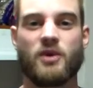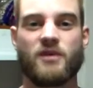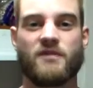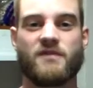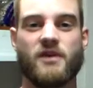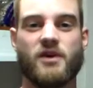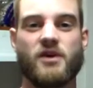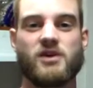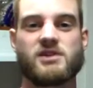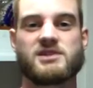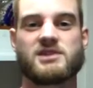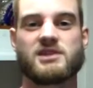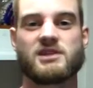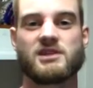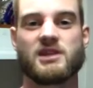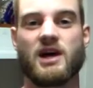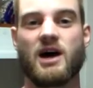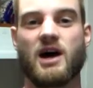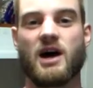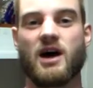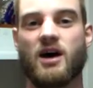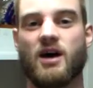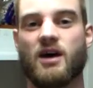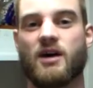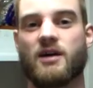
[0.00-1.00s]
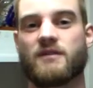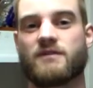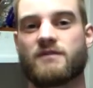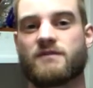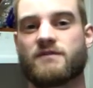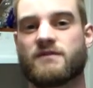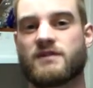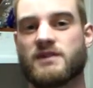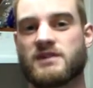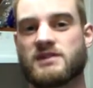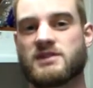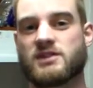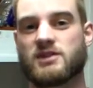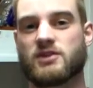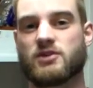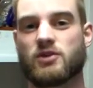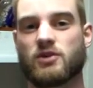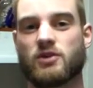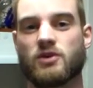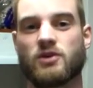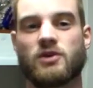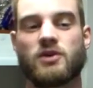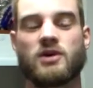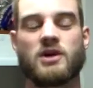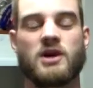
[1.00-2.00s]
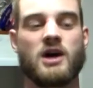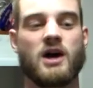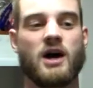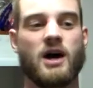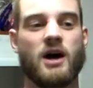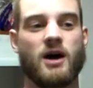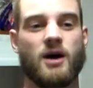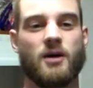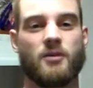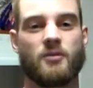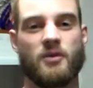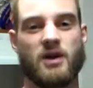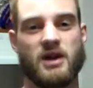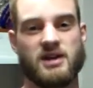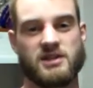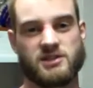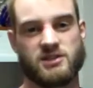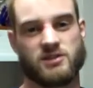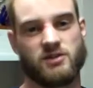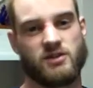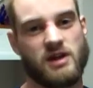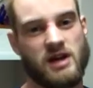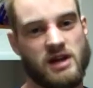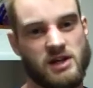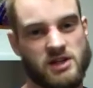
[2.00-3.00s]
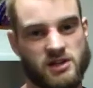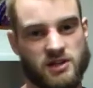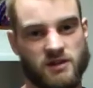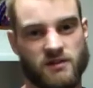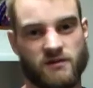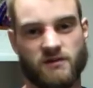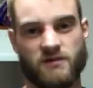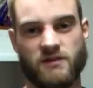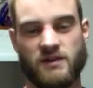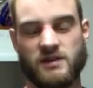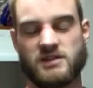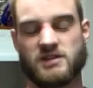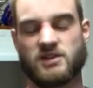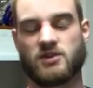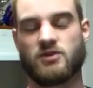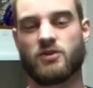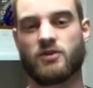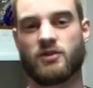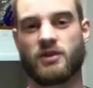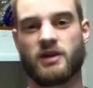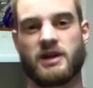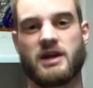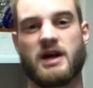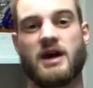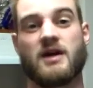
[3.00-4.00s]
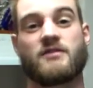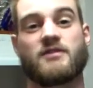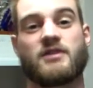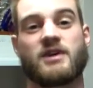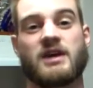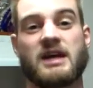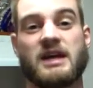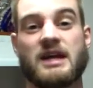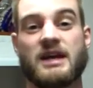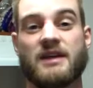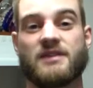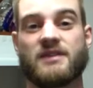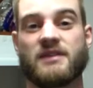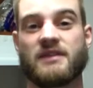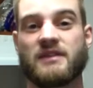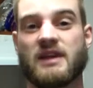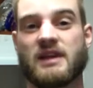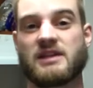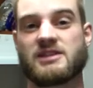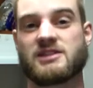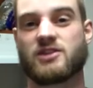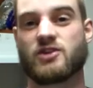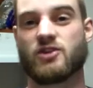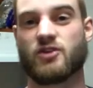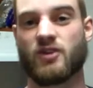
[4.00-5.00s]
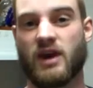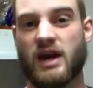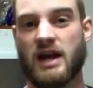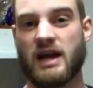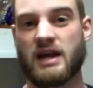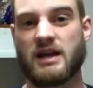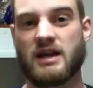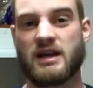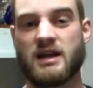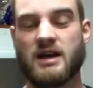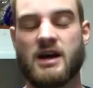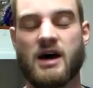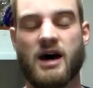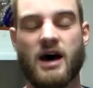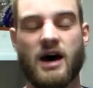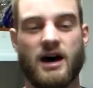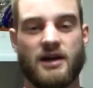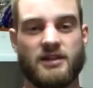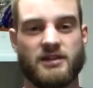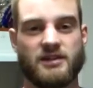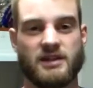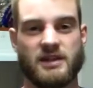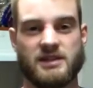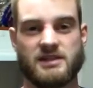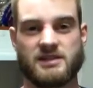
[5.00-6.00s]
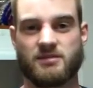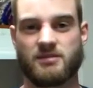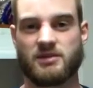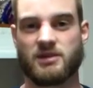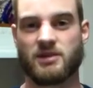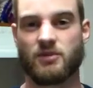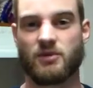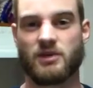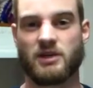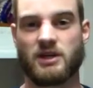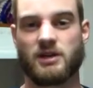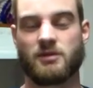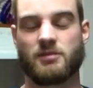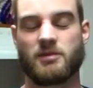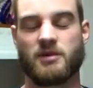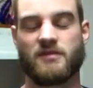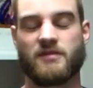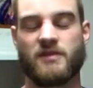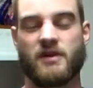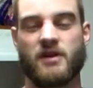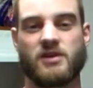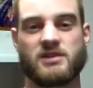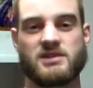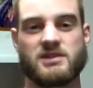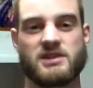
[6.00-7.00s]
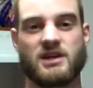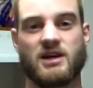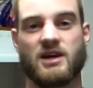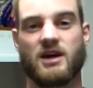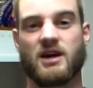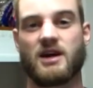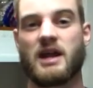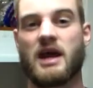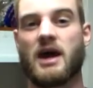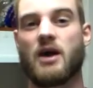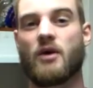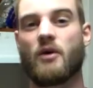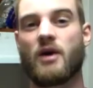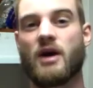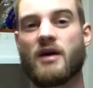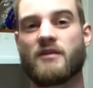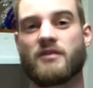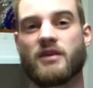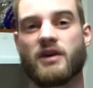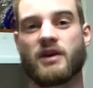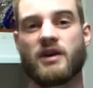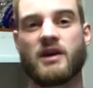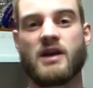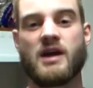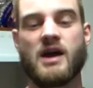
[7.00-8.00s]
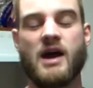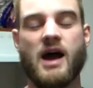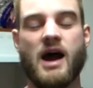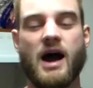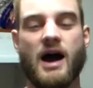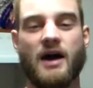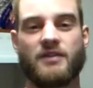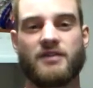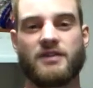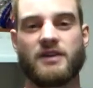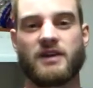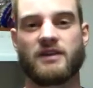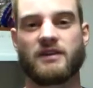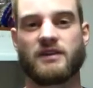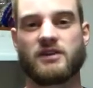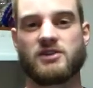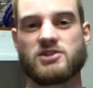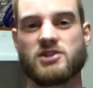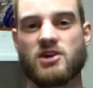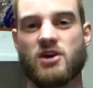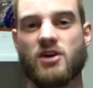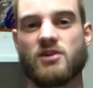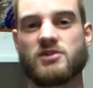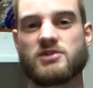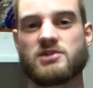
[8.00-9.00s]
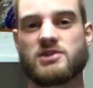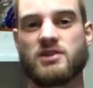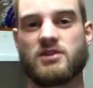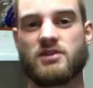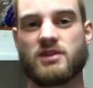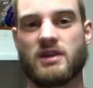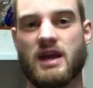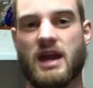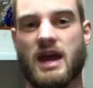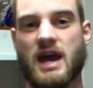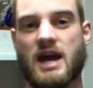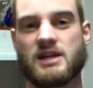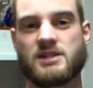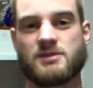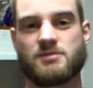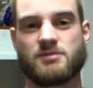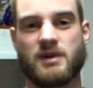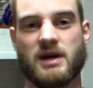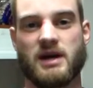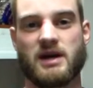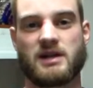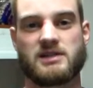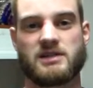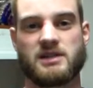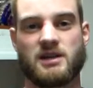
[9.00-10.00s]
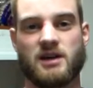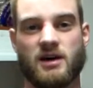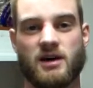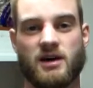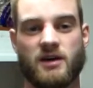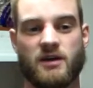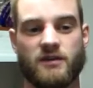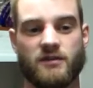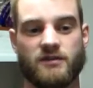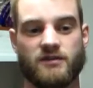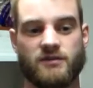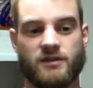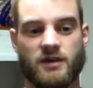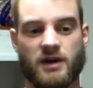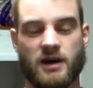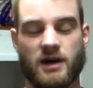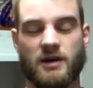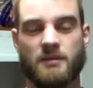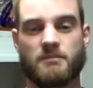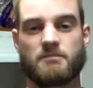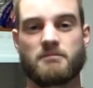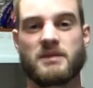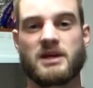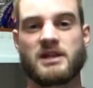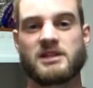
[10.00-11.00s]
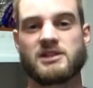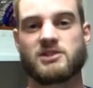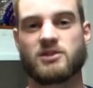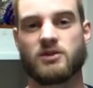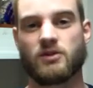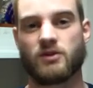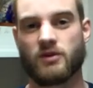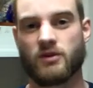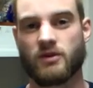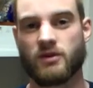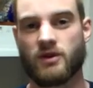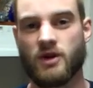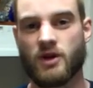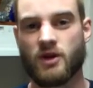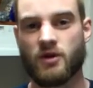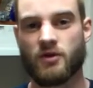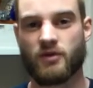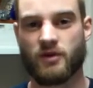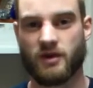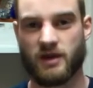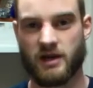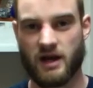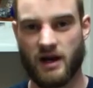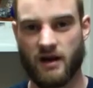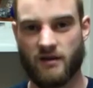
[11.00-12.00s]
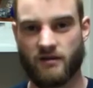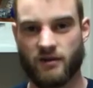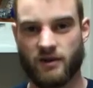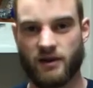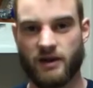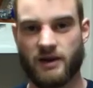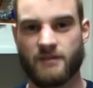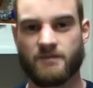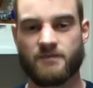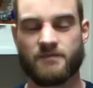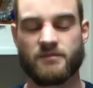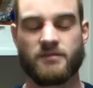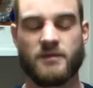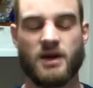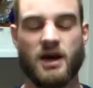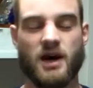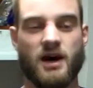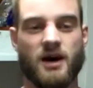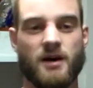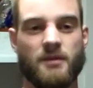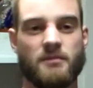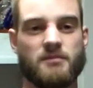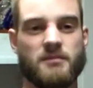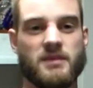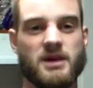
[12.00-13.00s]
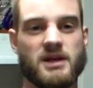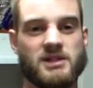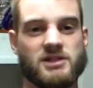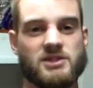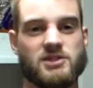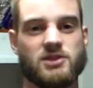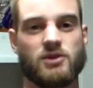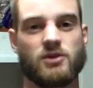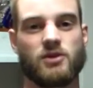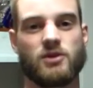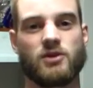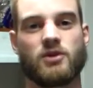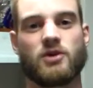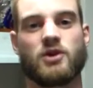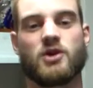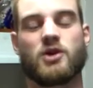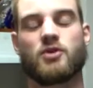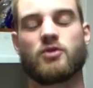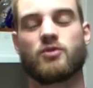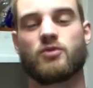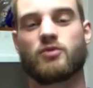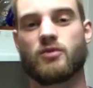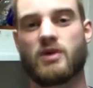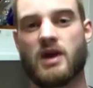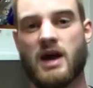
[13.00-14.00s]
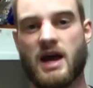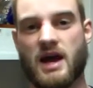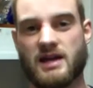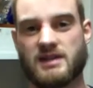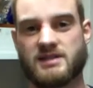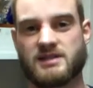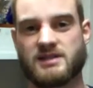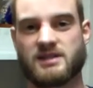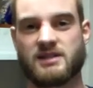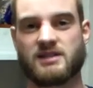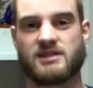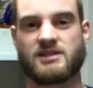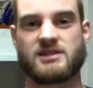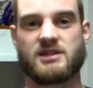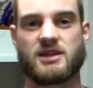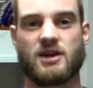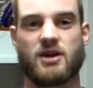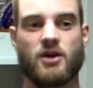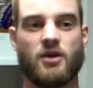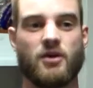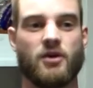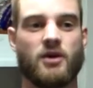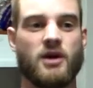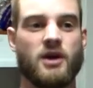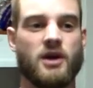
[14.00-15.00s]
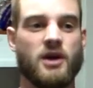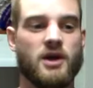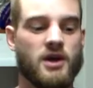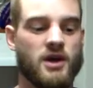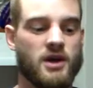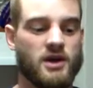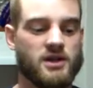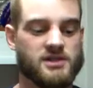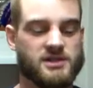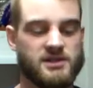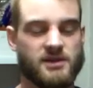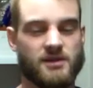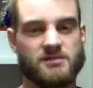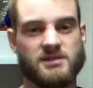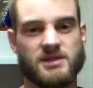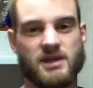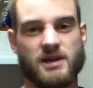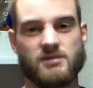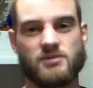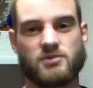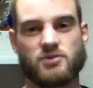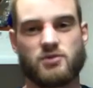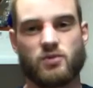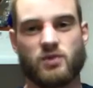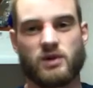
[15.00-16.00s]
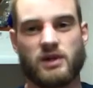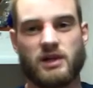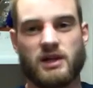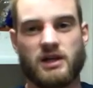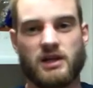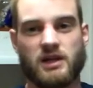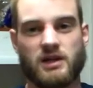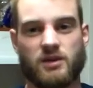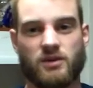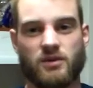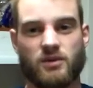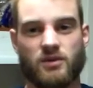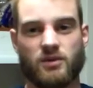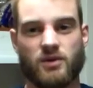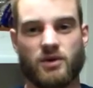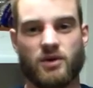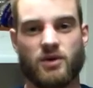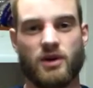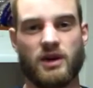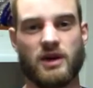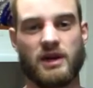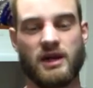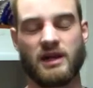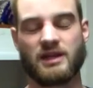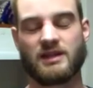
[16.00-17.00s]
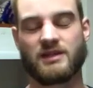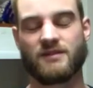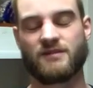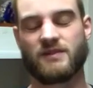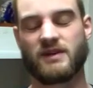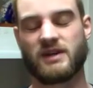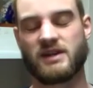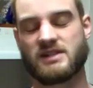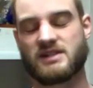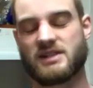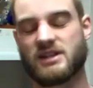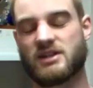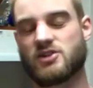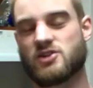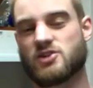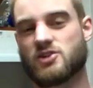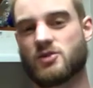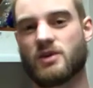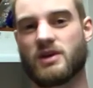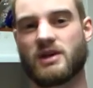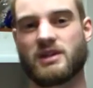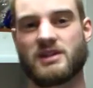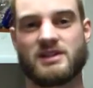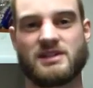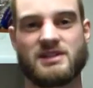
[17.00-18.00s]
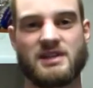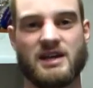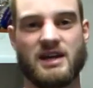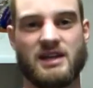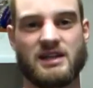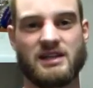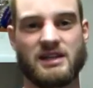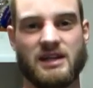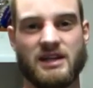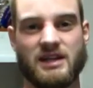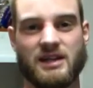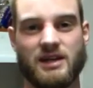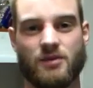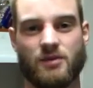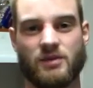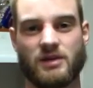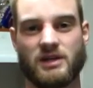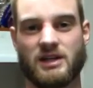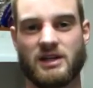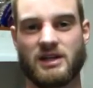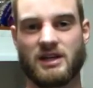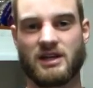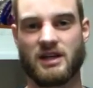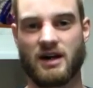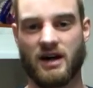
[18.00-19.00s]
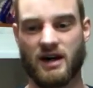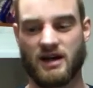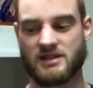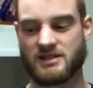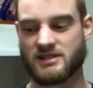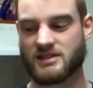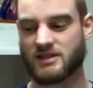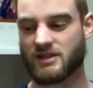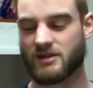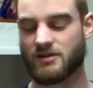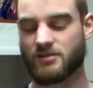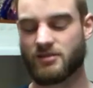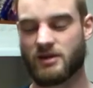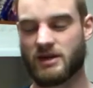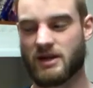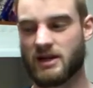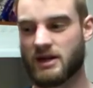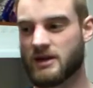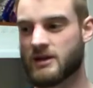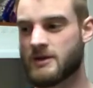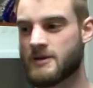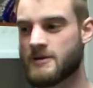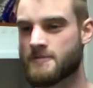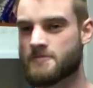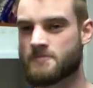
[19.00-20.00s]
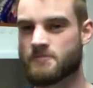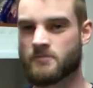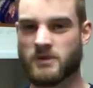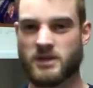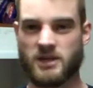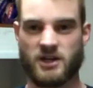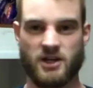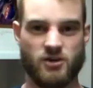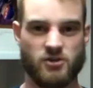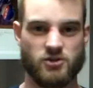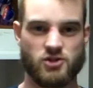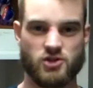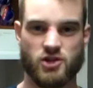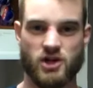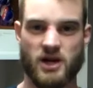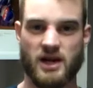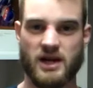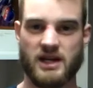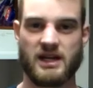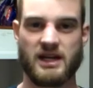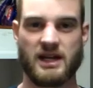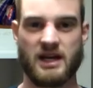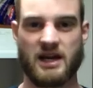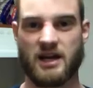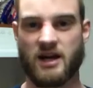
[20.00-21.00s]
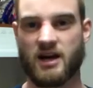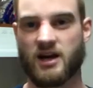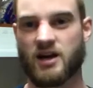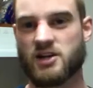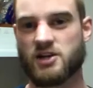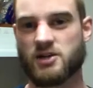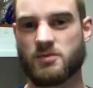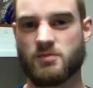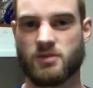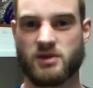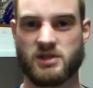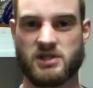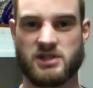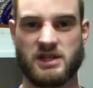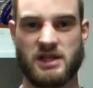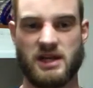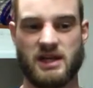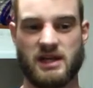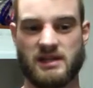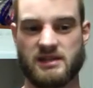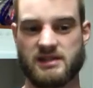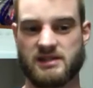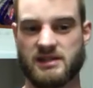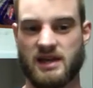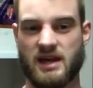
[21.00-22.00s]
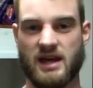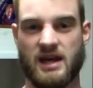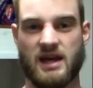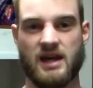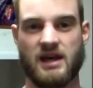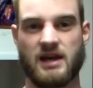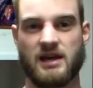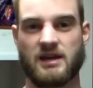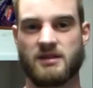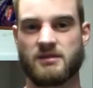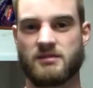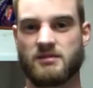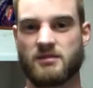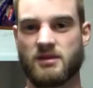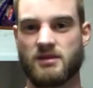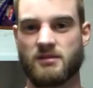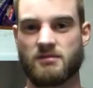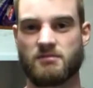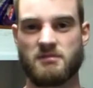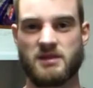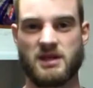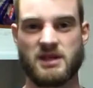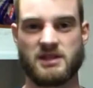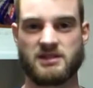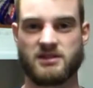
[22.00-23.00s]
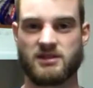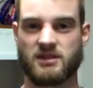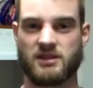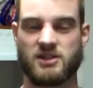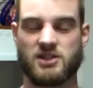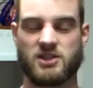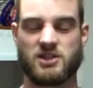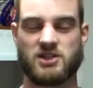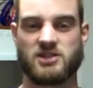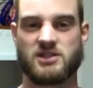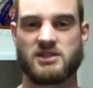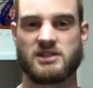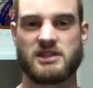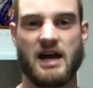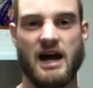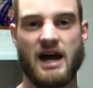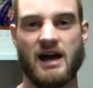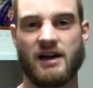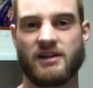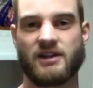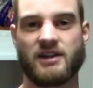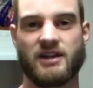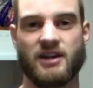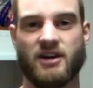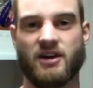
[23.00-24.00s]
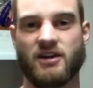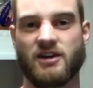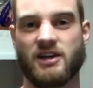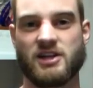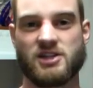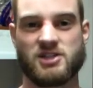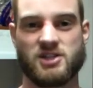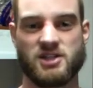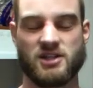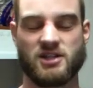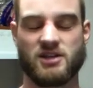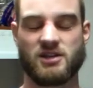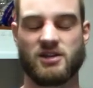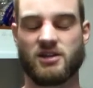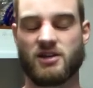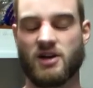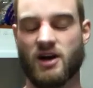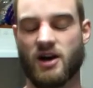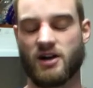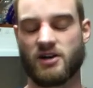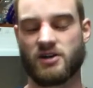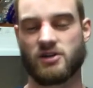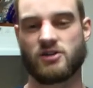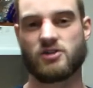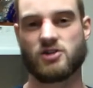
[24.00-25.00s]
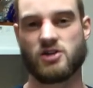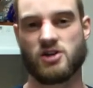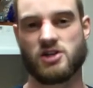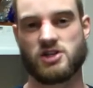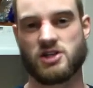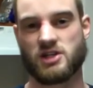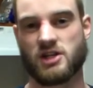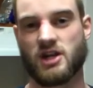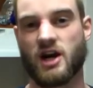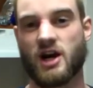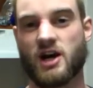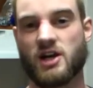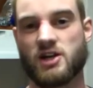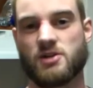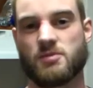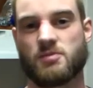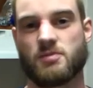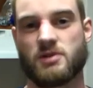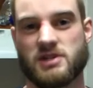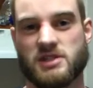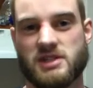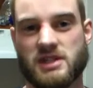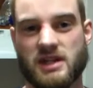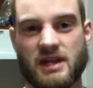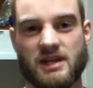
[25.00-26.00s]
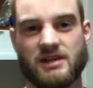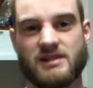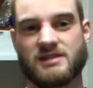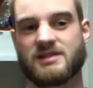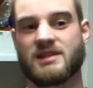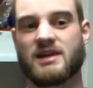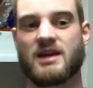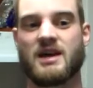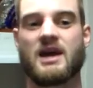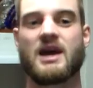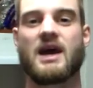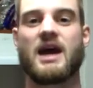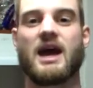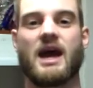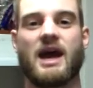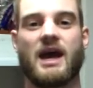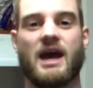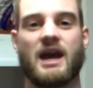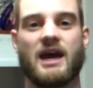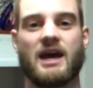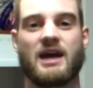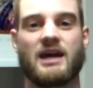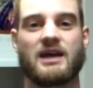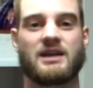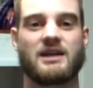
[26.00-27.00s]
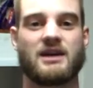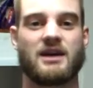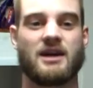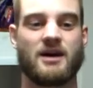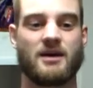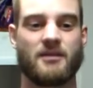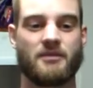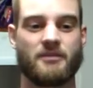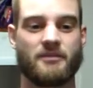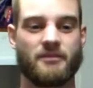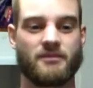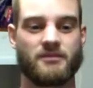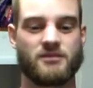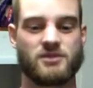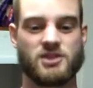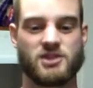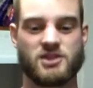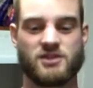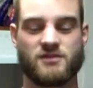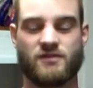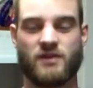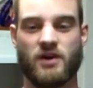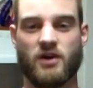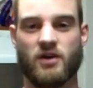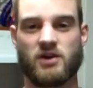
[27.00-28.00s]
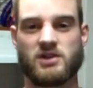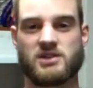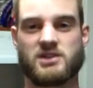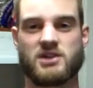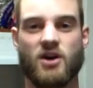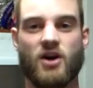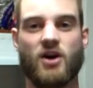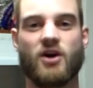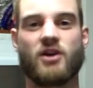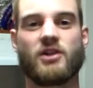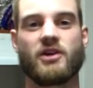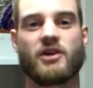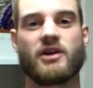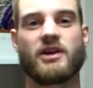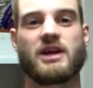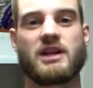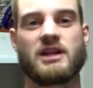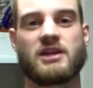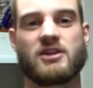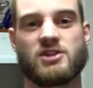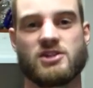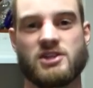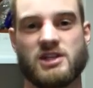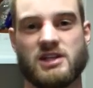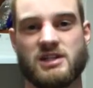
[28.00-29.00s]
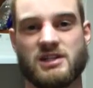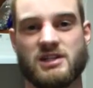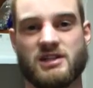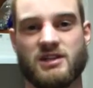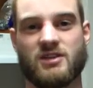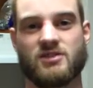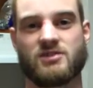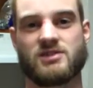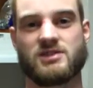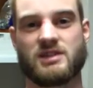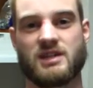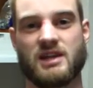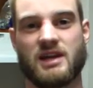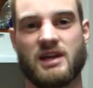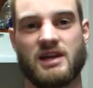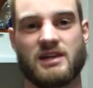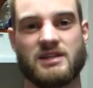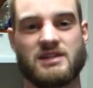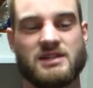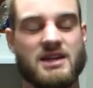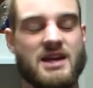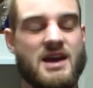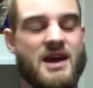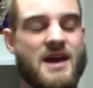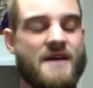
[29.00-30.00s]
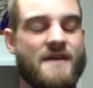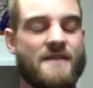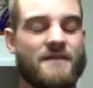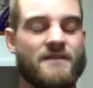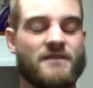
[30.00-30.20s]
We focus a lot on physical um, restoration, physical recovery, and I think that's great. I think that's something that we need to be focusing on. However, I think there's also the aspect of uh, mental recovery, uh, mental rest. And so sometimes we, in the fitness industry, we get this idea that we need to constantly be you know, training at 100% and mentally just dial in our nutrition, our nutrition 100% and um, just focus all our energy into those things.